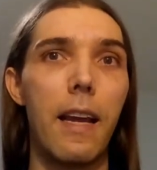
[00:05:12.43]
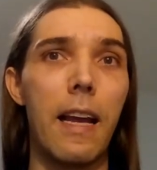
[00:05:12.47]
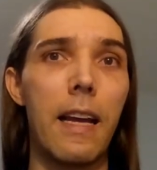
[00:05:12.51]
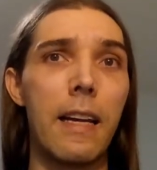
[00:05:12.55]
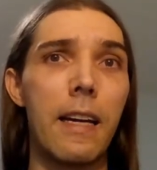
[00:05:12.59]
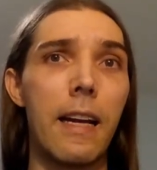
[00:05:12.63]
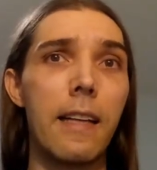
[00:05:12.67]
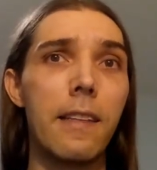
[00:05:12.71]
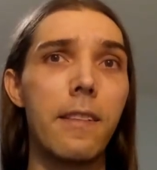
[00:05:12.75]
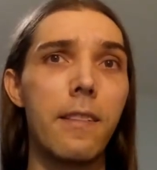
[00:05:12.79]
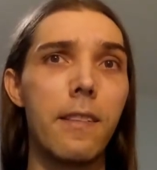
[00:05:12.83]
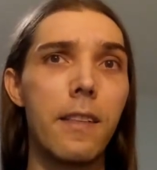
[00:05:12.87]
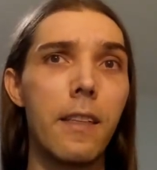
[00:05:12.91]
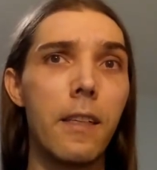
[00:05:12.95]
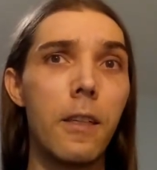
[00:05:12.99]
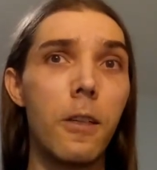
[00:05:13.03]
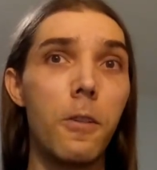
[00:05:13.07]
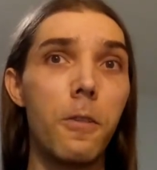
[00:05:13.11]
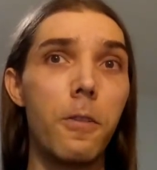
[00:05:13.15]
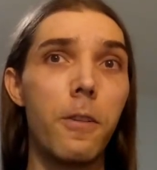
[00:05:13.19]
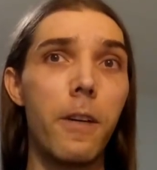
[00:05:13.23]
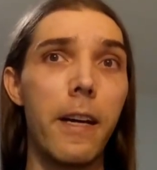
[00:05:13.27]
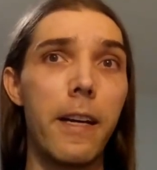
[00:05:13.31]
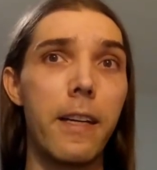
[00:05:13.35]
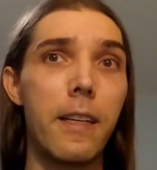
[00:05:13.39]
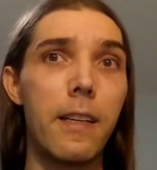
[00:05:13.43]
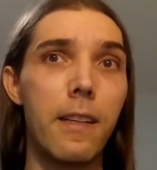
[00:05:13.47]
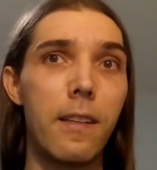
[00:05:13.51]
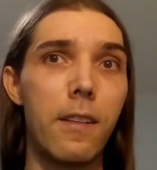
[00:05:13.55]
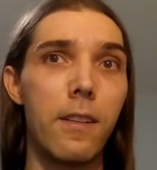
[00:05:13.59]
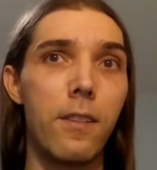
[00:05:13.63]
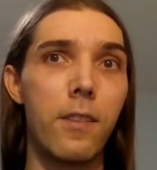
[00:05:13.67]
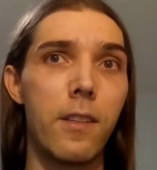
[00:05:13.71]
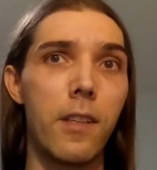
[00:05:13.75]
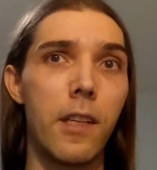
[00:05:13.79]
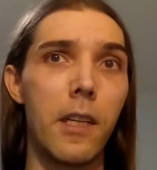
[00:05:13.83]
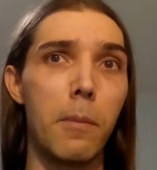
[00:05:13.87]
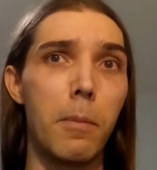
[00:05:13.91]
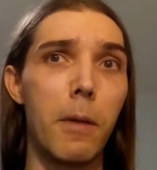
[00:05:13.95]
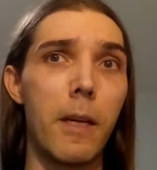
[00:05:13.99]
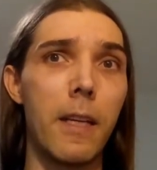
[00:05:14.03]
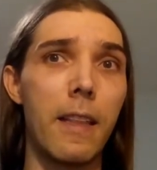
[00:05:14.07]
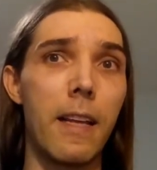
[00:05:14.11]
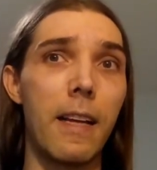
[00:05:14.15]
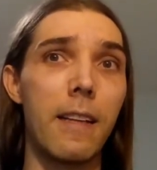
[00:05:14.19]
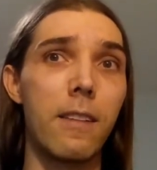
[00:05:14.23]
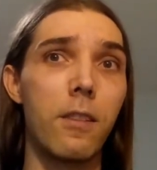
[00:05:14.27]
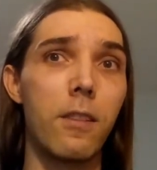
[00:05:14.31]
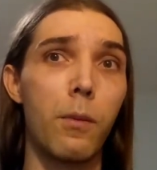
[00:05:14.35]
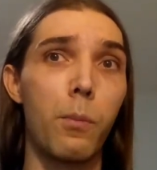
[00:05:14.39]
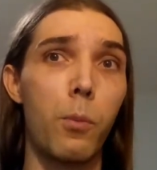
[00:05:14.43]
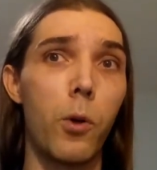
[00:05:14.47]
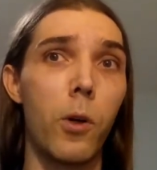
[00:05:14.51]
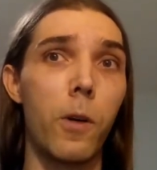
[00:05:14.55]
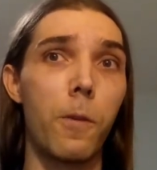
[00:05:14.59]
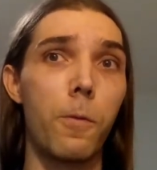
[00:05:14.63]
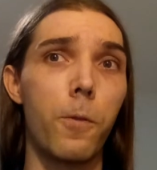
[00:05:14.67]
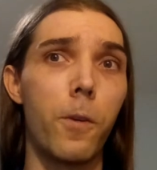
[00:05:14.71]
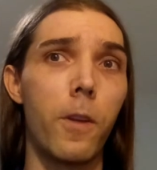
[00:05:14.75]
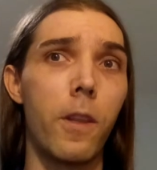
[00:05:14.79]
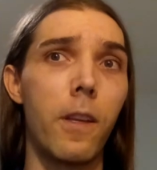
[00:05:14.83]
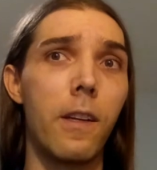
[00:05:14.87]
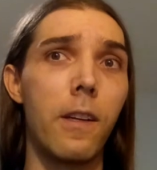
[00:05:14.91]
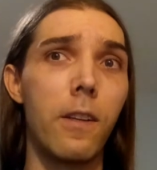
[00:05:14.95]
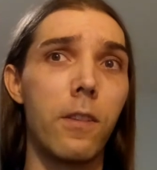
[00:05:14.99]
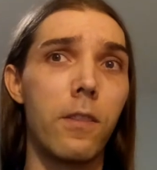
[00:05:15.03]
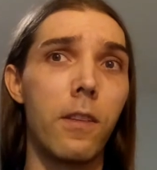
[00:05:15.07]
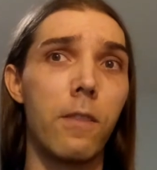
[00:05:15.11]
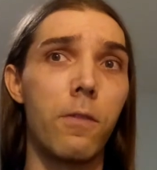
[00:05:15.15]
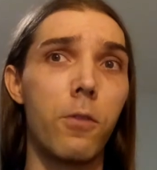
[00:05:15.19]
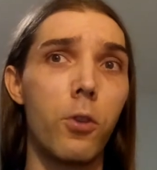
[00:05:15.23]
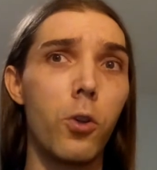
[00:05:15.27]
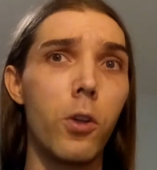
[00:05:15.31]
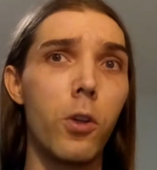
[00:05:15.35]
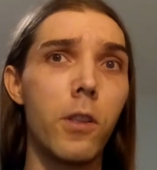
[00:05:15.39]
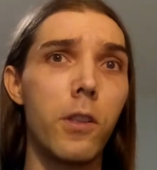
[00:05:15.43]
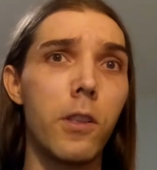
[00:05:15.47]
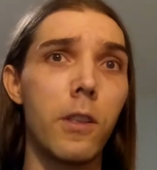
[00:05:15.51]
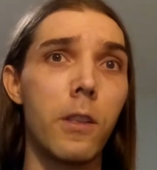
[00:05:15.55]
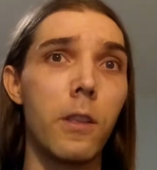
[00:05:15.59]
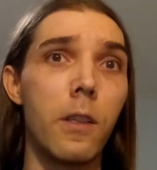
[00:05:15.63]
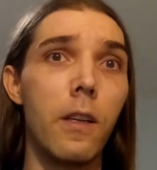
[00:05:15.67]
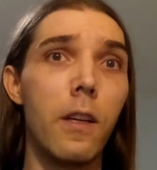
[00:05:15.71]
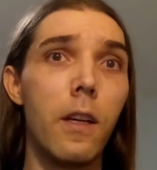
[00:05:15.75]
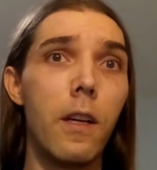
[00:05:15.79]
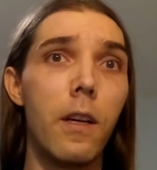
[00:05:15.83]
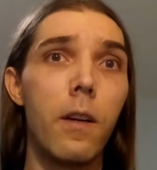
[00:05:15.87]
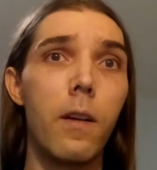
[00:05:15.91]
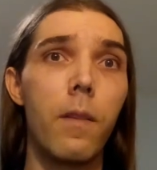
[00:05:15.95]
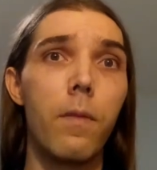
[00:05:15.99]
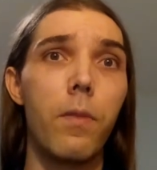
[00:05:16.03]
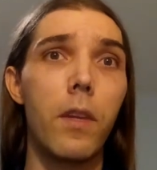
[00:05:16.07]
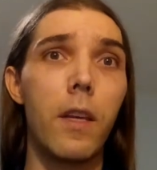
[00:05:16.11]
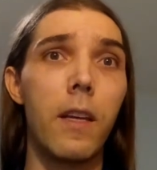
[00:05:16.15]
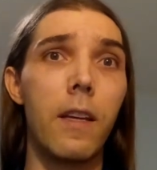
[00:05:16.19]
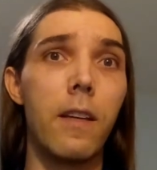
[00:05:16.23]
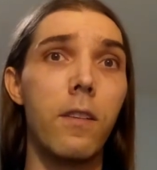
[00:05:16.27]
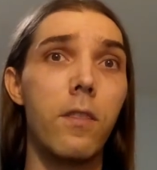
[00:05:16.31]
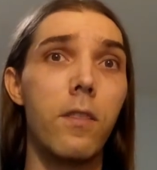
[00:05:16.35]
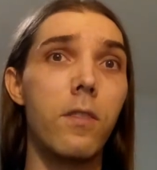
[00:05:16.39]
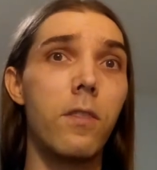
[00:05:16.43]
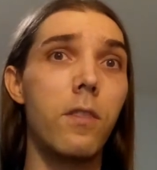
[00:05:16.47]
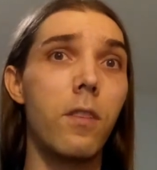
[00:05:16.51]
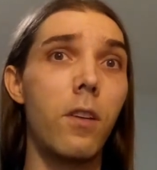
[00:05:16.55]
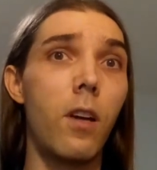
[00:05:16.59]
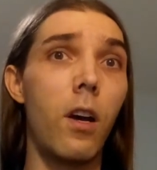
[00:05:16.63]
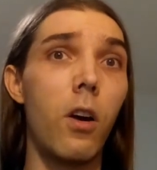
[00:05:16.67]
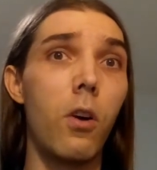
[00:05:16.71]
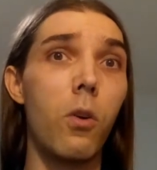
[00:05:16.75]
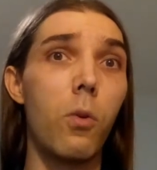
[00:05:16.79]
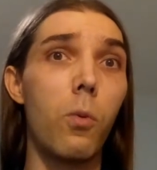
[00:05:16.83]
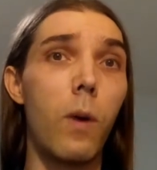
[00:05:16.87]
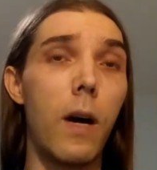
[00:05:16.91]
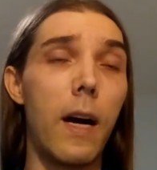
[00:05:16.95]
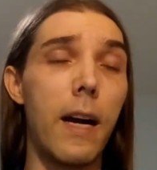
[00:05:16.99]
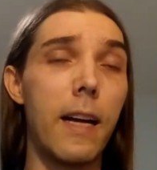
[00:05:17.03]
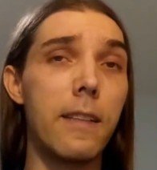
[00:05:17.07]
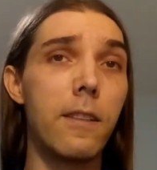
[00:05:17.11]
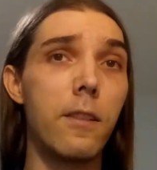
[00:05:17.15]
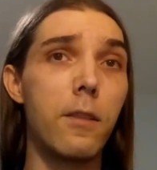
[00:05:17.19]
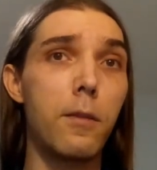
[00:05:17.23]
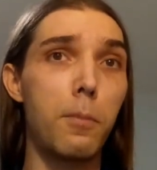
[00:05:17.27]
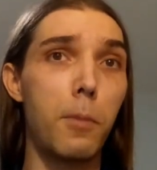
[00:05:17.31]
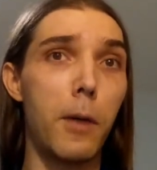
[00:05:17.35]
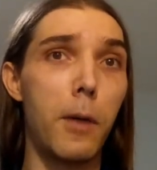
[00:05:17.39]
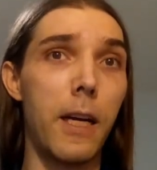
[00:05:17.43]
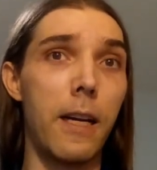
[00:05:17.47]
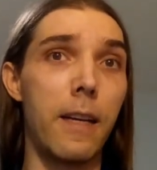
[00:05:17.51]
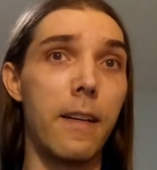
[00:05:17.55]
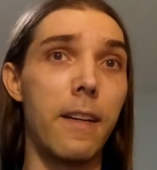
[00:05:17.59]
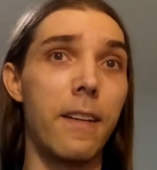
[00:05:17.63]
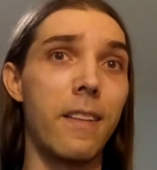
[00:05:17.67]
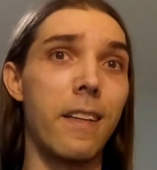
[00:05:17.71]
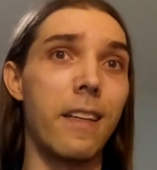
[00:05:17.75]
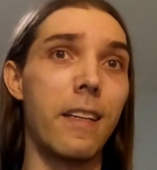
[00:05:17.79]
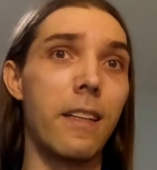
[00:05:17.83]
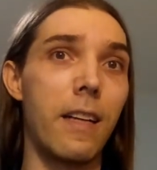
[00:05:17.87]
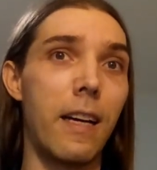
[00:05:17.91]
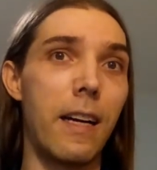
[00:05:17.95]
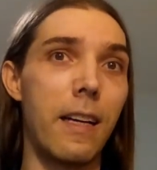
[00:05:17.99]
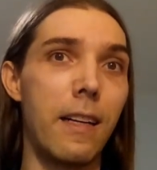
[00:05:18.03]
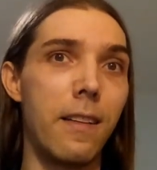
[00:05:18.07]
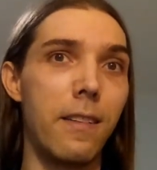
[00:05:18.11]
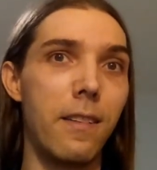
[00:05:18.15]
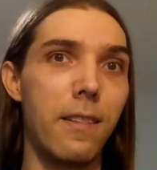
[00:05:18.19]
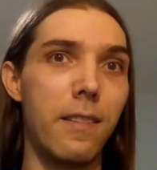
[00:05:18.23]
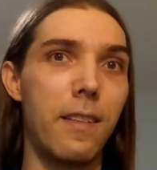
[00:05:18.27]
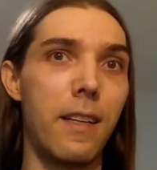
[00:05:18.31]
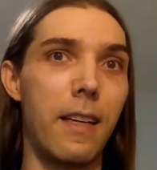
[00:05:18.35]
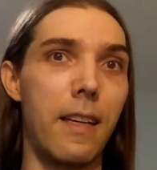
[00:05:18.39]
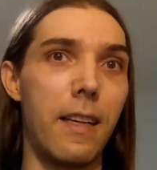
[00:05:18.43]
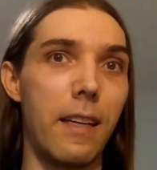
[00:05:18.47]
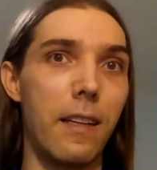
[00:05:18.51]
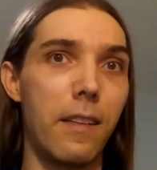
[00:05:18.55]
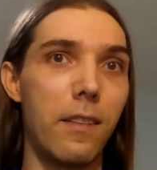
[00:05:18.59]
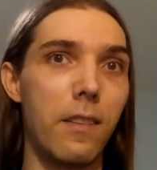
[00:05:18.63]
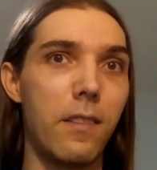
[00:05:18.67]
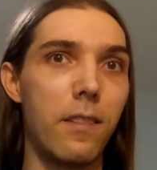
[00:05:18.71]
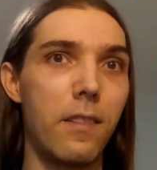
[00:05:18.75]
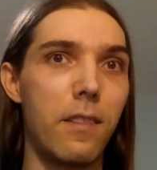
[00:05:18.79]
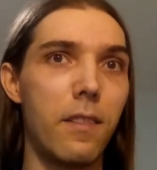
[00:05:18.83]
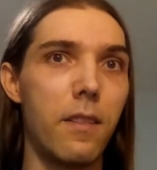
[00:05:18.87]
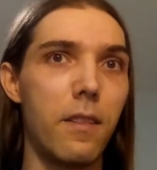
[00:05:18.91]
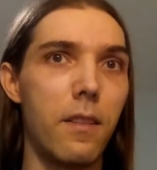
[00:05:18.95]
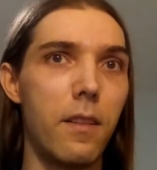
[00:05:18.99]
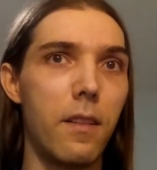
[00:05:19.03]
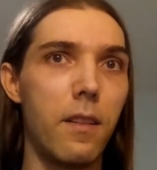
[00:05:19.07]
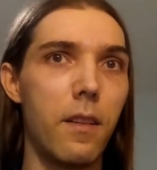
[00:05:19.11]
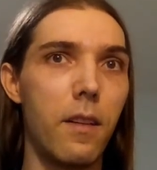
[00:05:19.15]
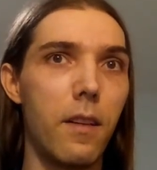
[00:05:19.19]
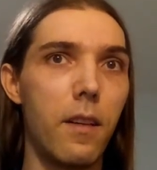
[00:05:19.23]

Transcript: And I still find it disturbing that support for the use of torture is so widespread in the United States.